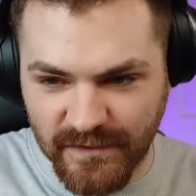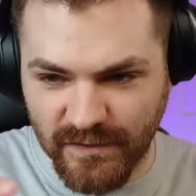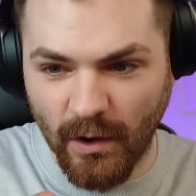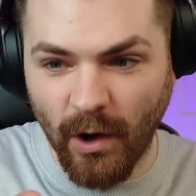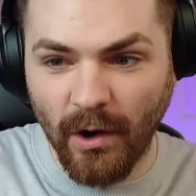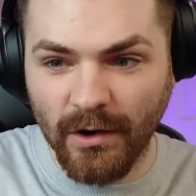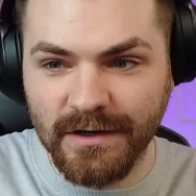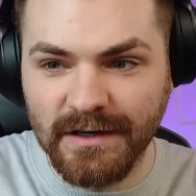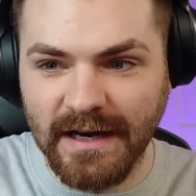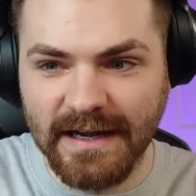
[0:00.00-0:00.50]
it's
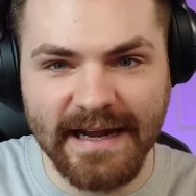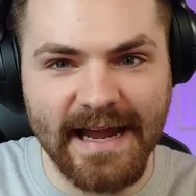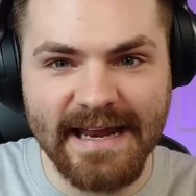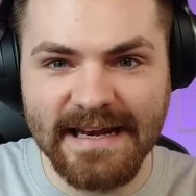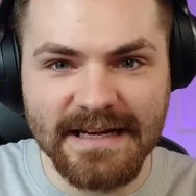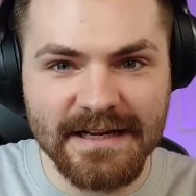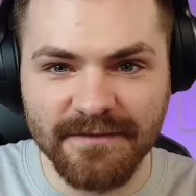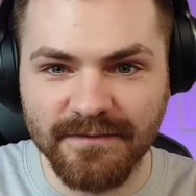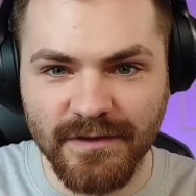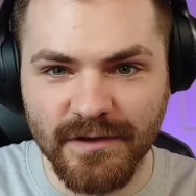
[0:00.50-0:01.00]
on like
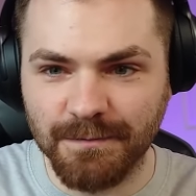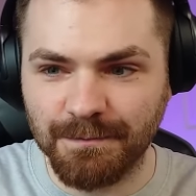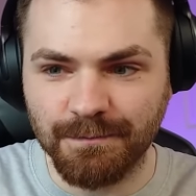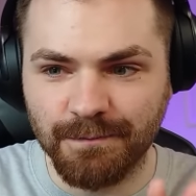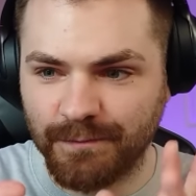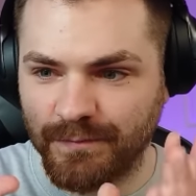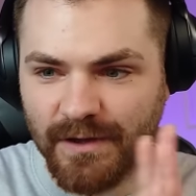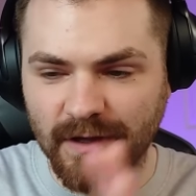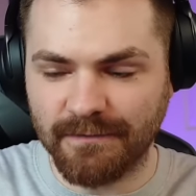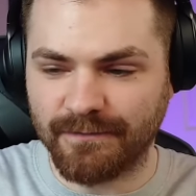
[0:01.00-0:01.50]
any of the
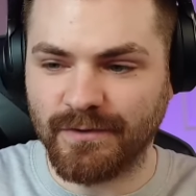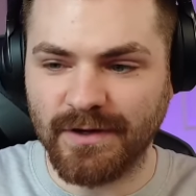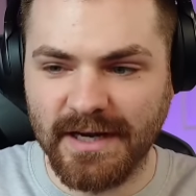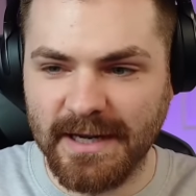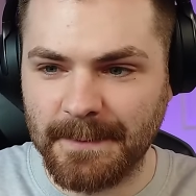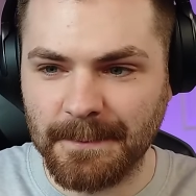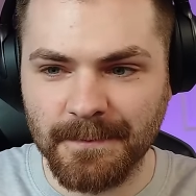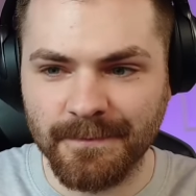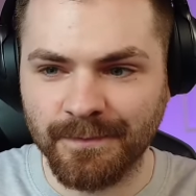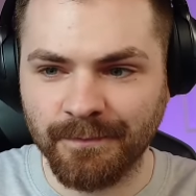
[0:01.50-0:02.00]

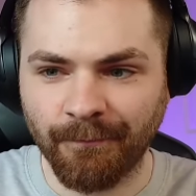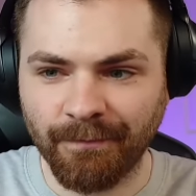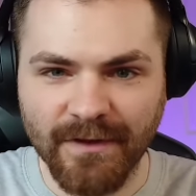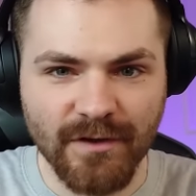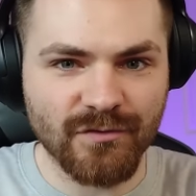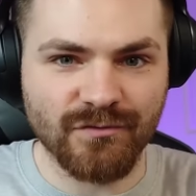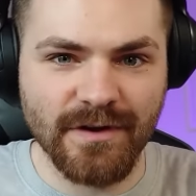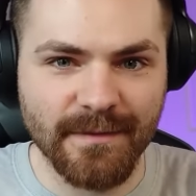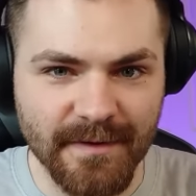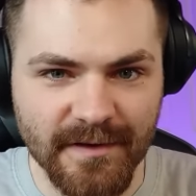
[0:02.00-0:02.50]
freaking
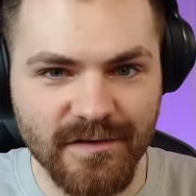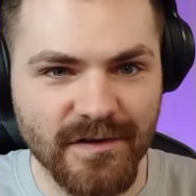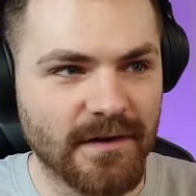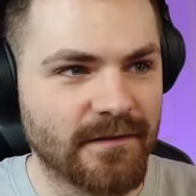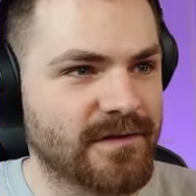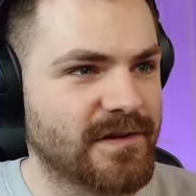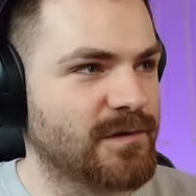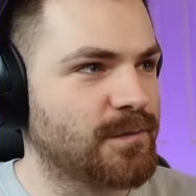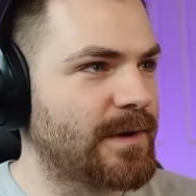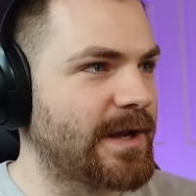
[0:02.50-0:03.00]
streaming
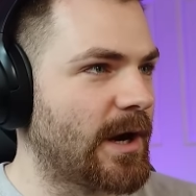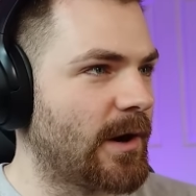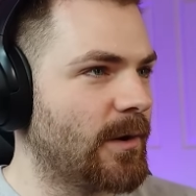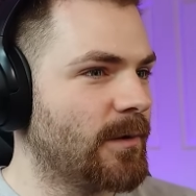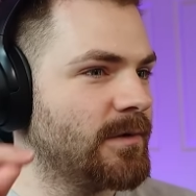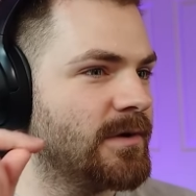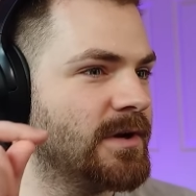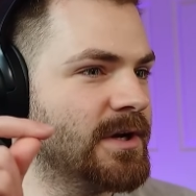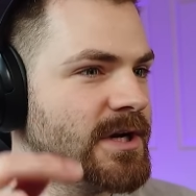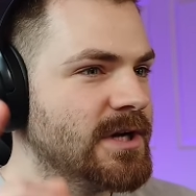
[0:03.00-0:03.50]
services we
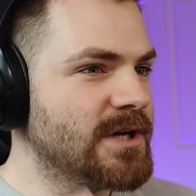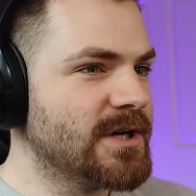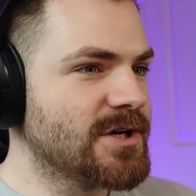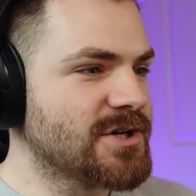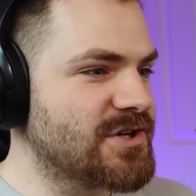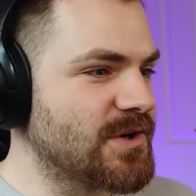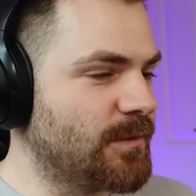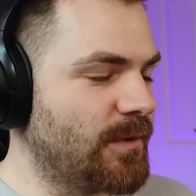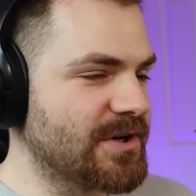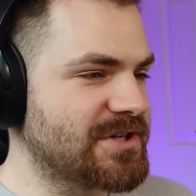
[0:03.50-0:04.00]
own,
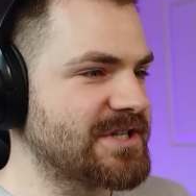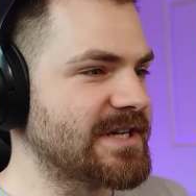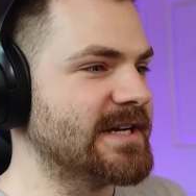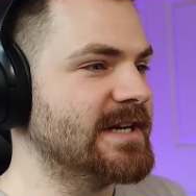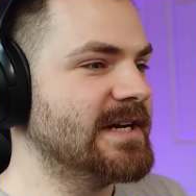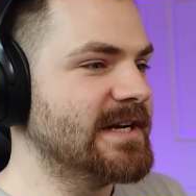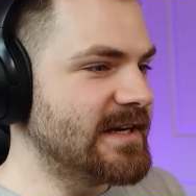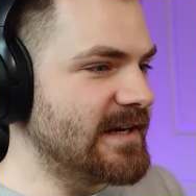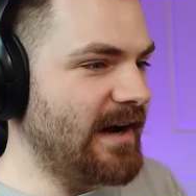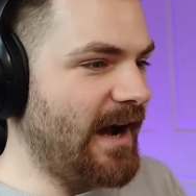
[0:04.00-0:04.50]
she'll watch
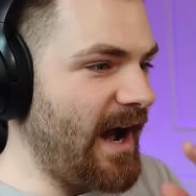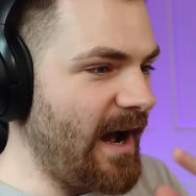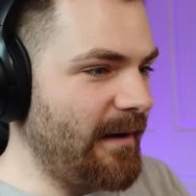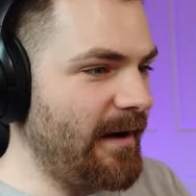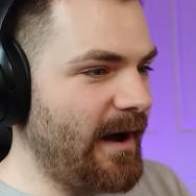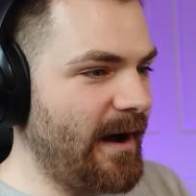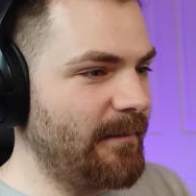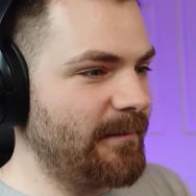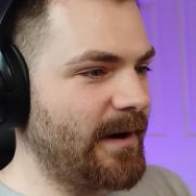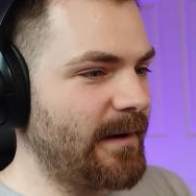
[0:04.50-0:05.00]
it.
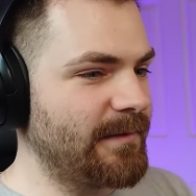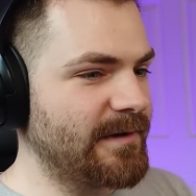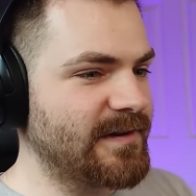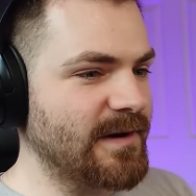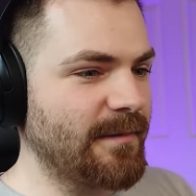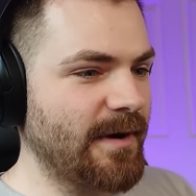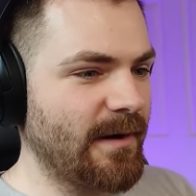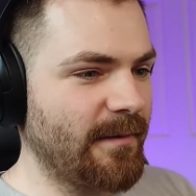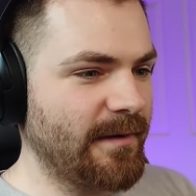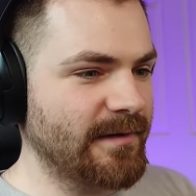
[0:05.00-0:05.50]
I'm gonna
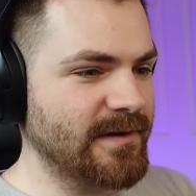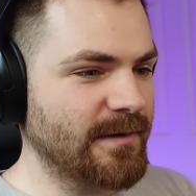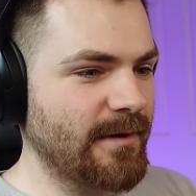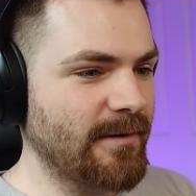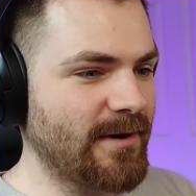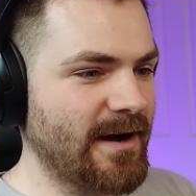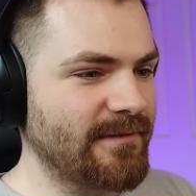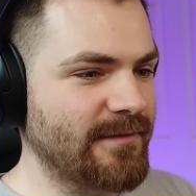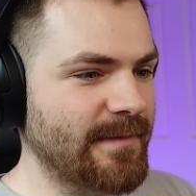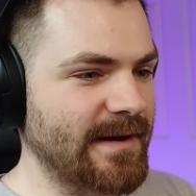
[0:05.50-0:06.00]
tell my
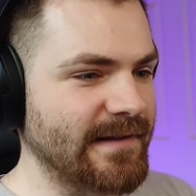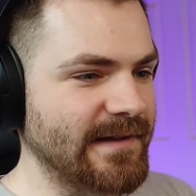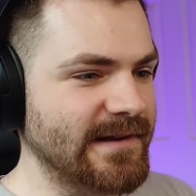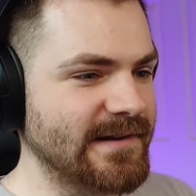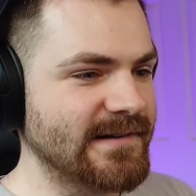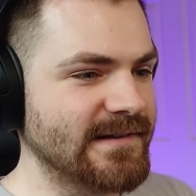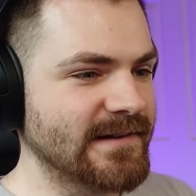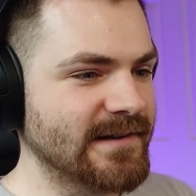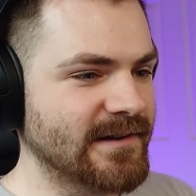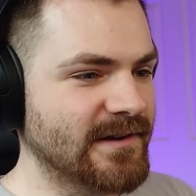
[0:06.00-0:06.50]
wife about
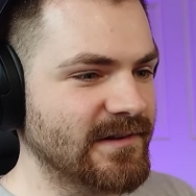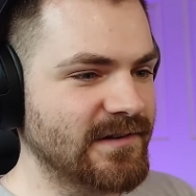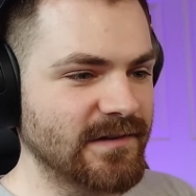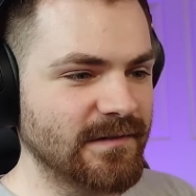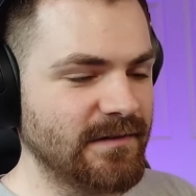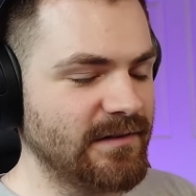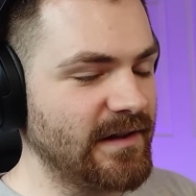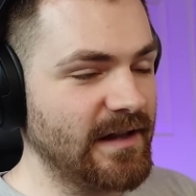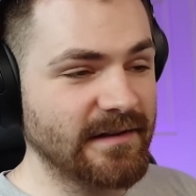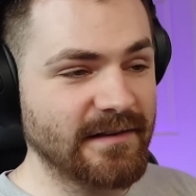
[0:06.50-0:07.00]
these, because
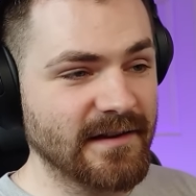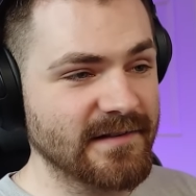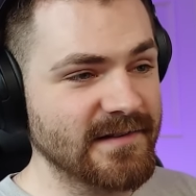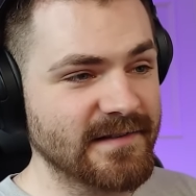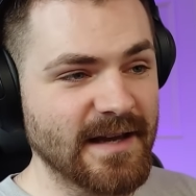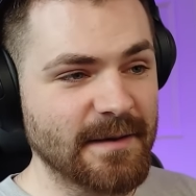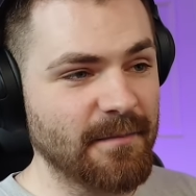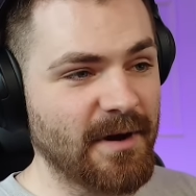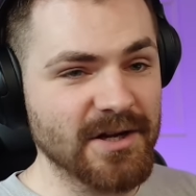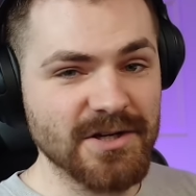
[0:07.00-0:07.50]
it doesn't
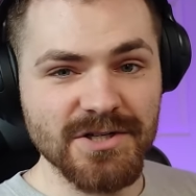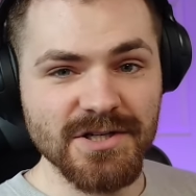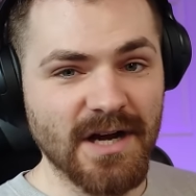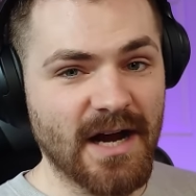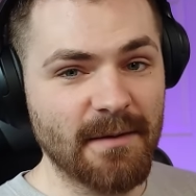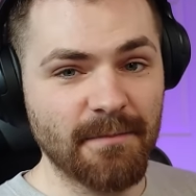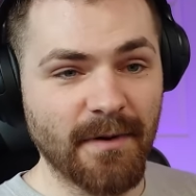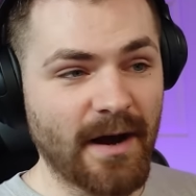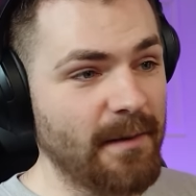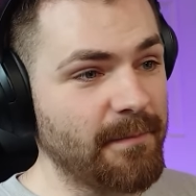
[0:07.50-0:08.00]
take much.
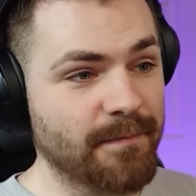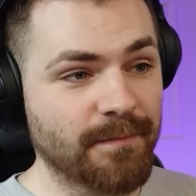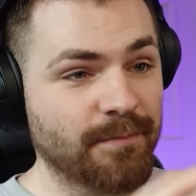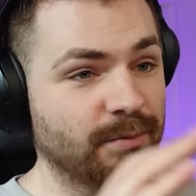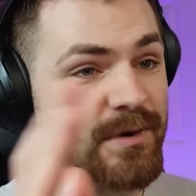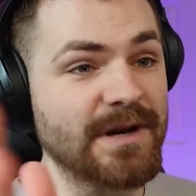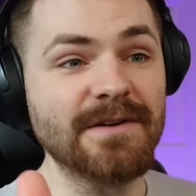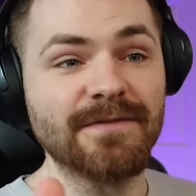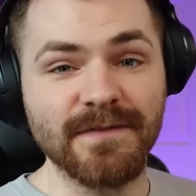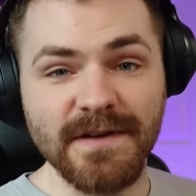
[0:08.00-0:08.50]
I
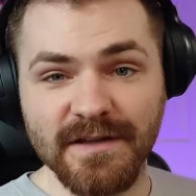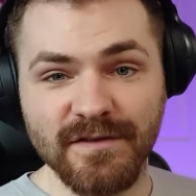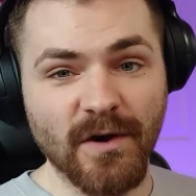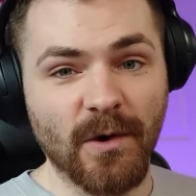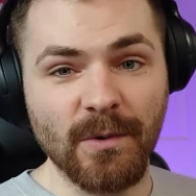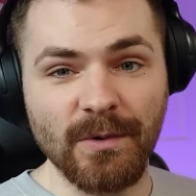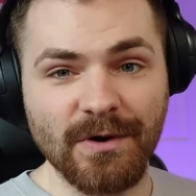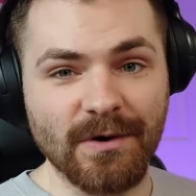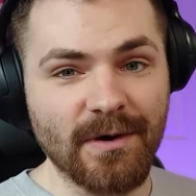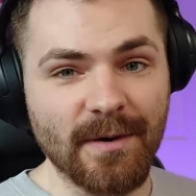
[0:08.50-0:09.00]
briefly
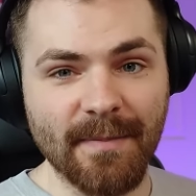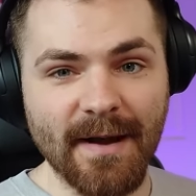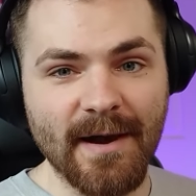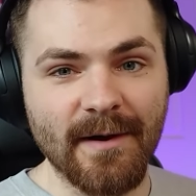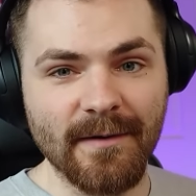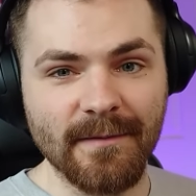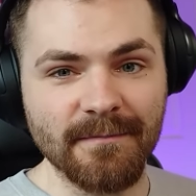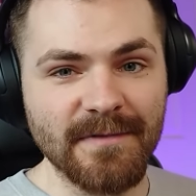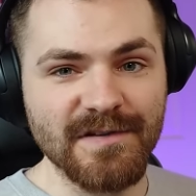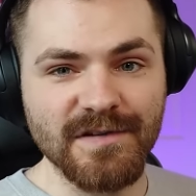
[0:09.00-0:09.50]
told her
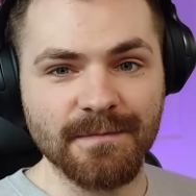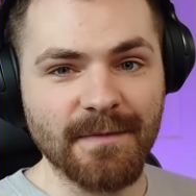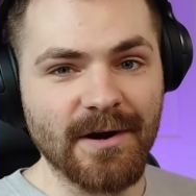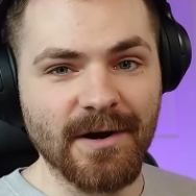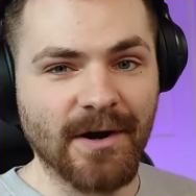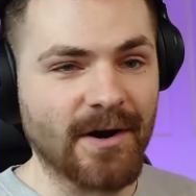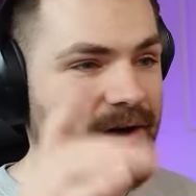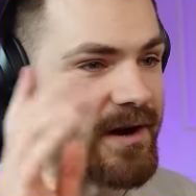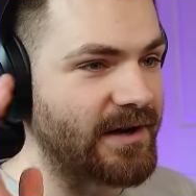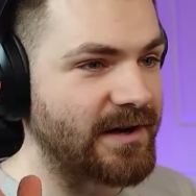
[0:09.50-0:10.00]
about Miss
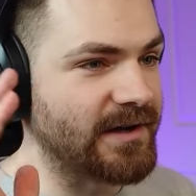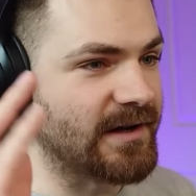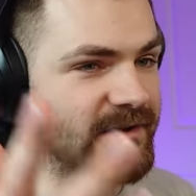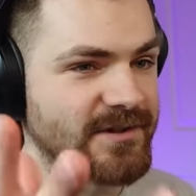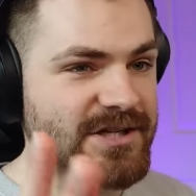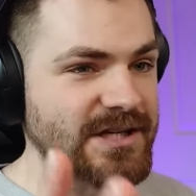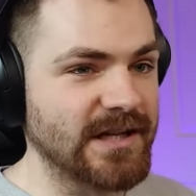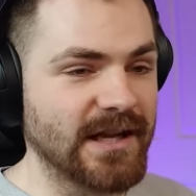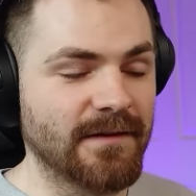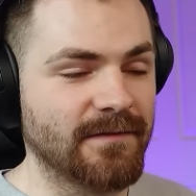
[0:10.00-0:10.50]
Americana.
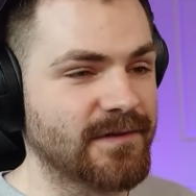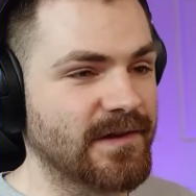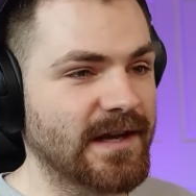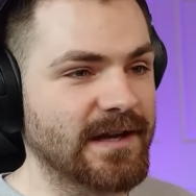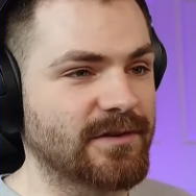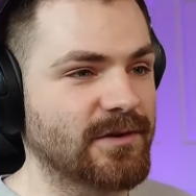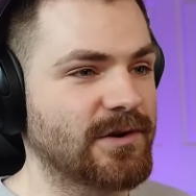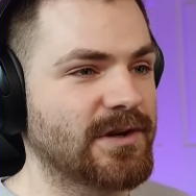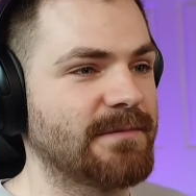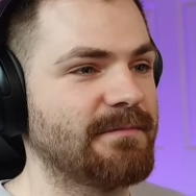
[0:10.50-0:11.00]
She loves
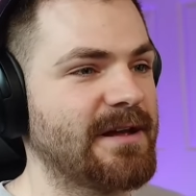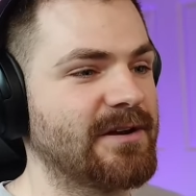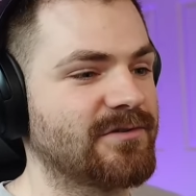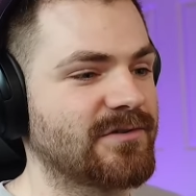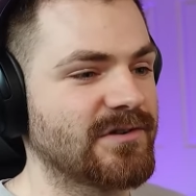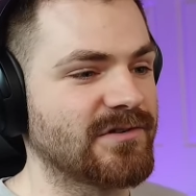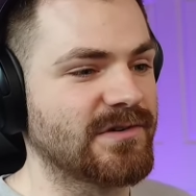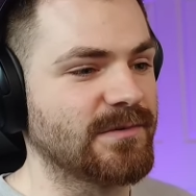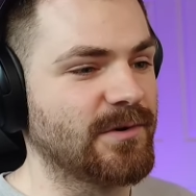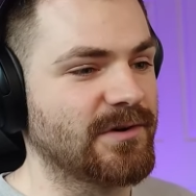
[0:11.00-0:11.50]
like
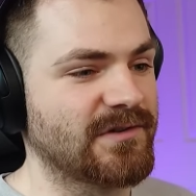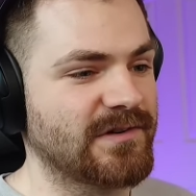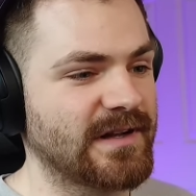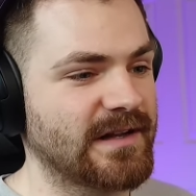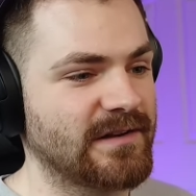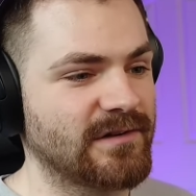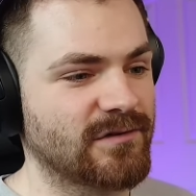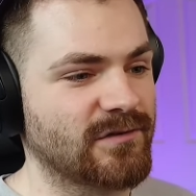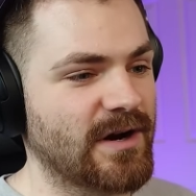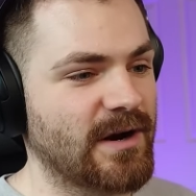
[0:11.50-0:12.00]
documentaries. She watched
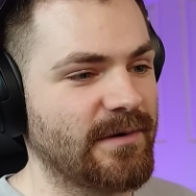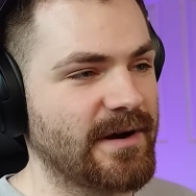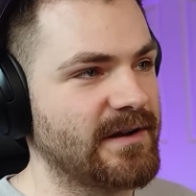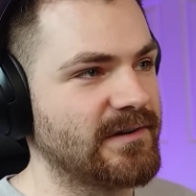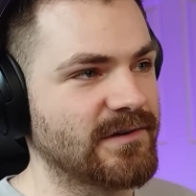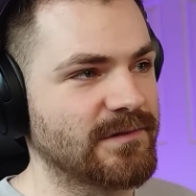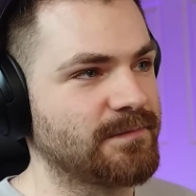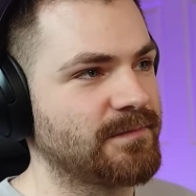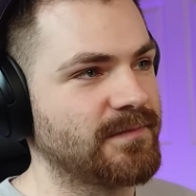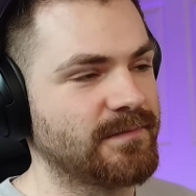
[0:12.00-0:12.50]
it and straight away
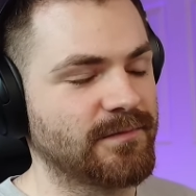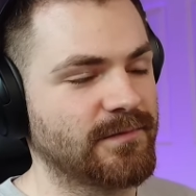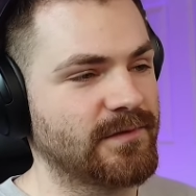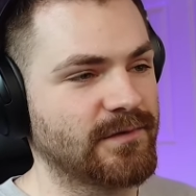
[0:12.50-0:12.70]
and just